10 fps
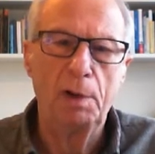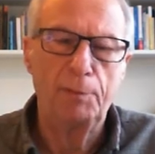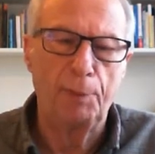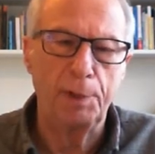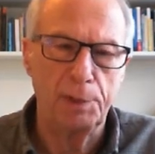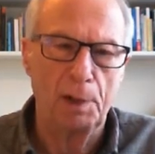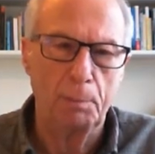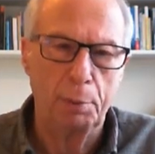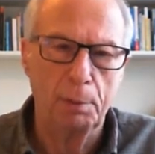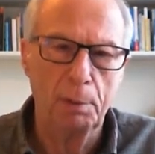for
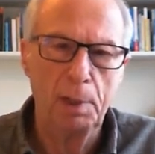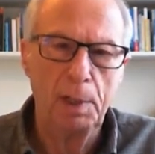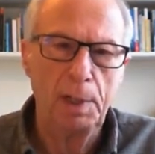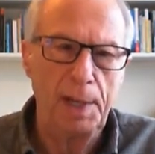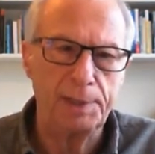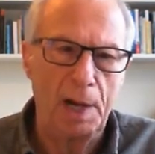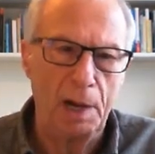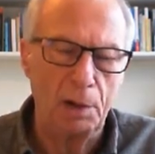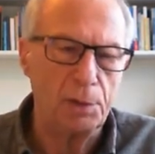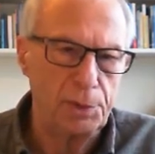example, is
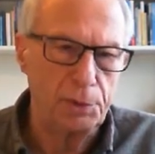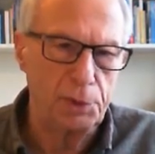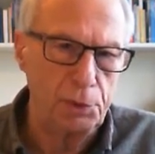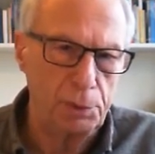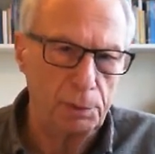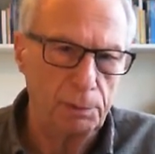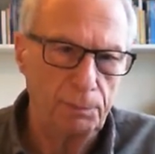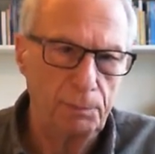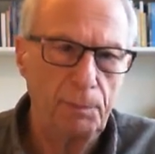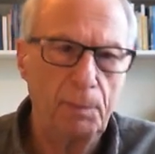unconstitutional.
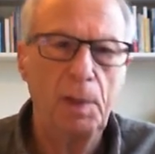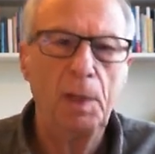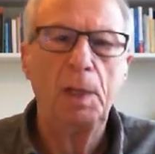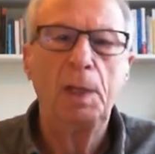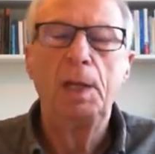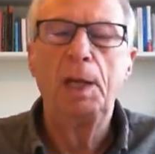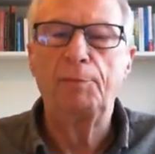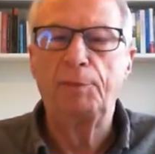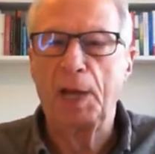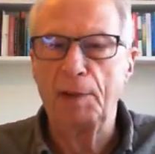If
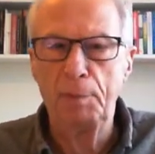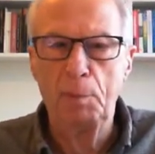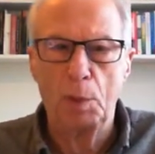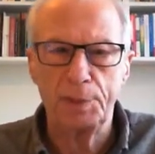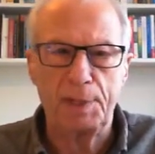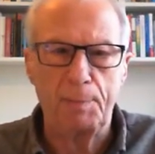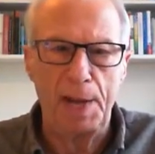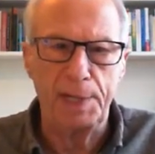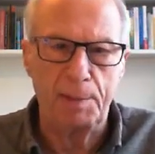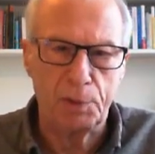the government wants to
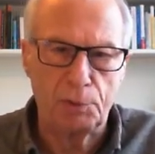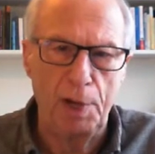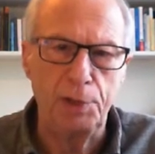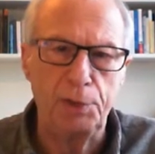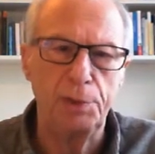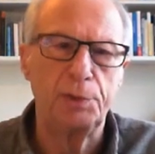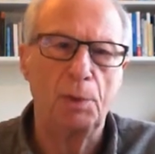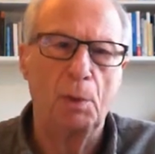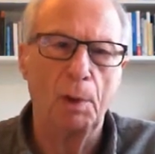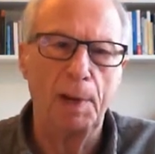ban demonstrations
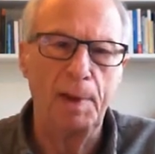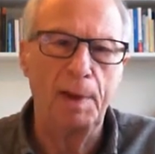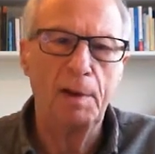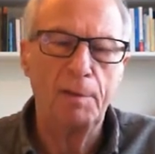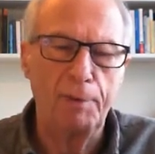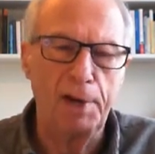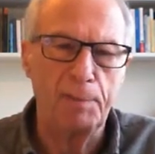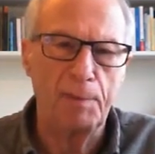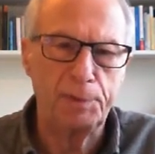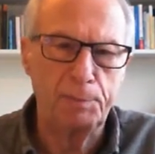or limit freedom
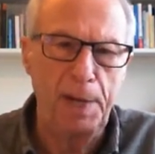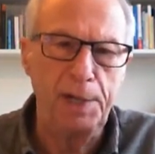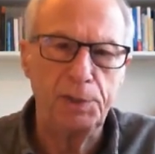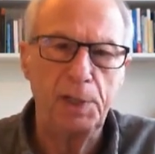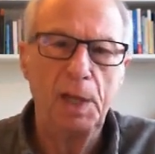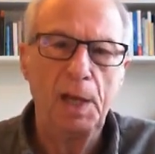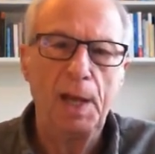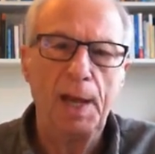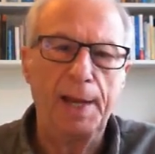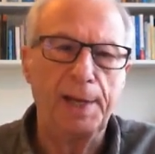of speech,
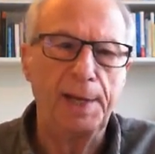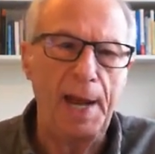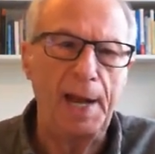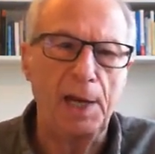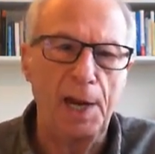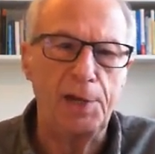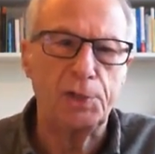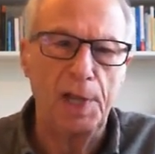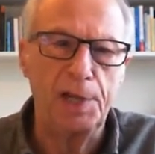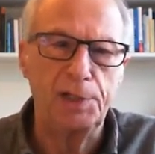it can enact
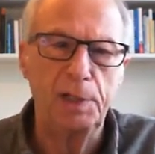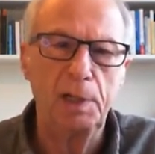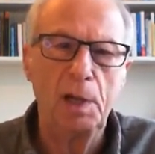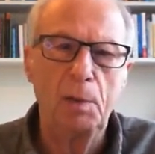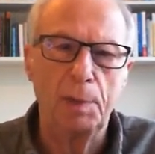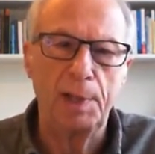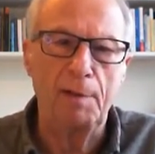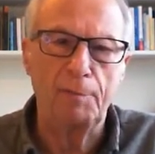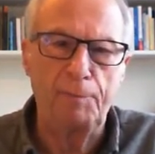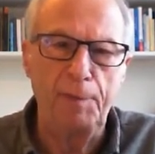legislation
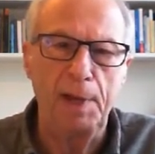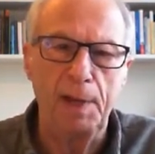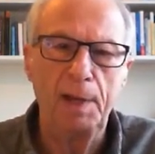without fear